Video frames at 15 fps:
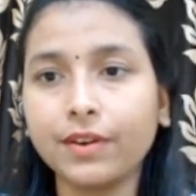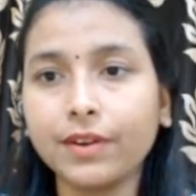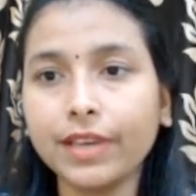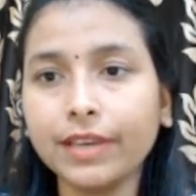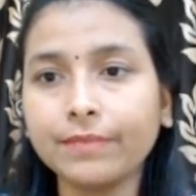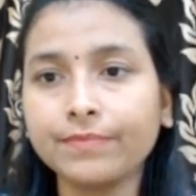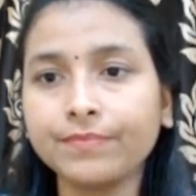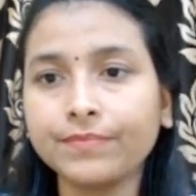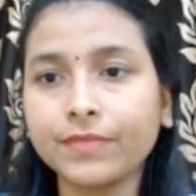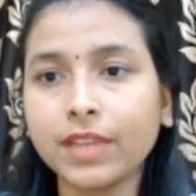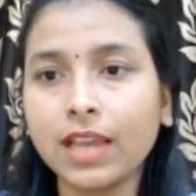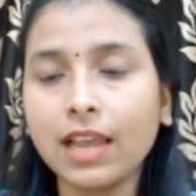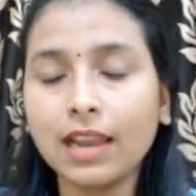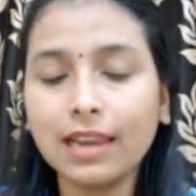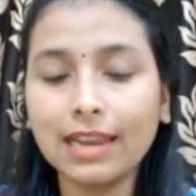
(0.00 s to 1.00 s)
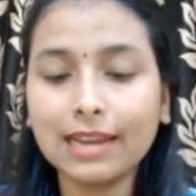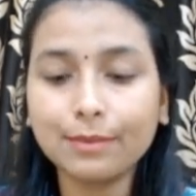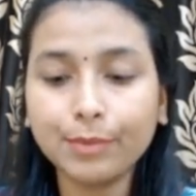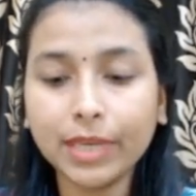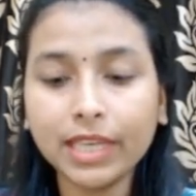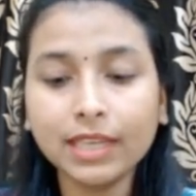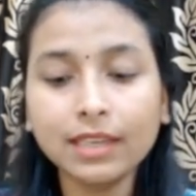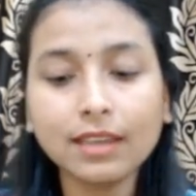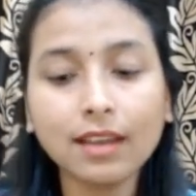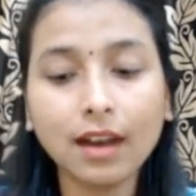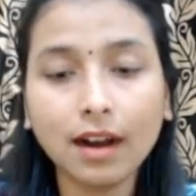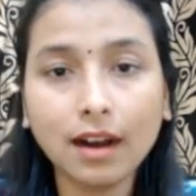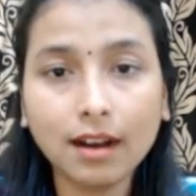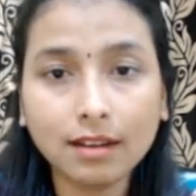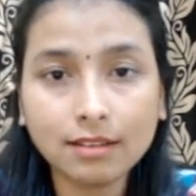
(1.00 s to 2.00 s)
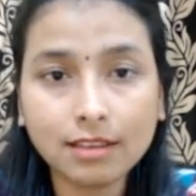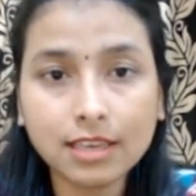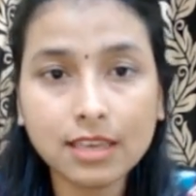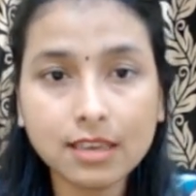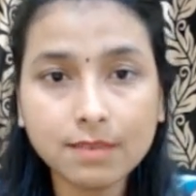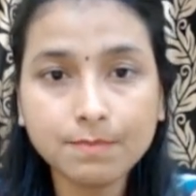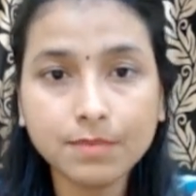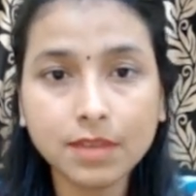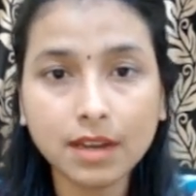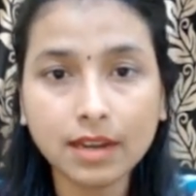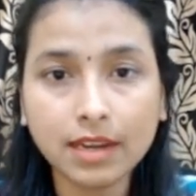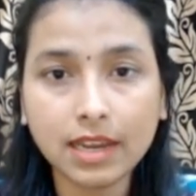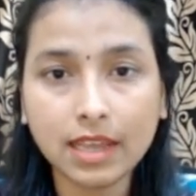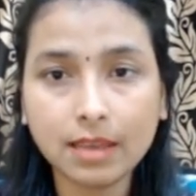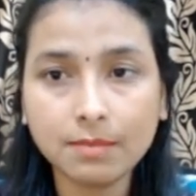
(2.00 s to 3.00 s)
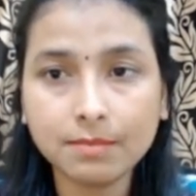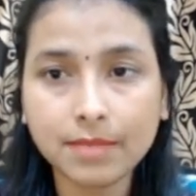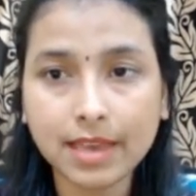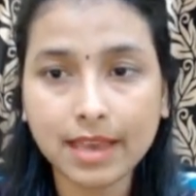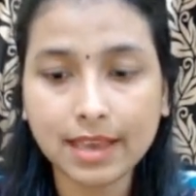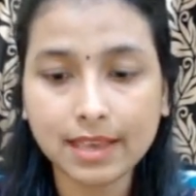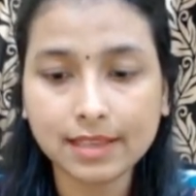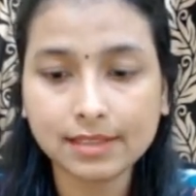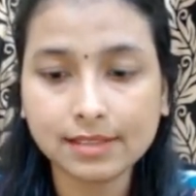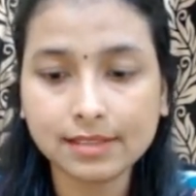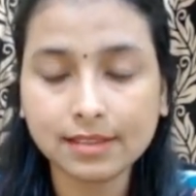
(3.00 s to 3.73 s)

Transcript: Okay, let me keep the name as,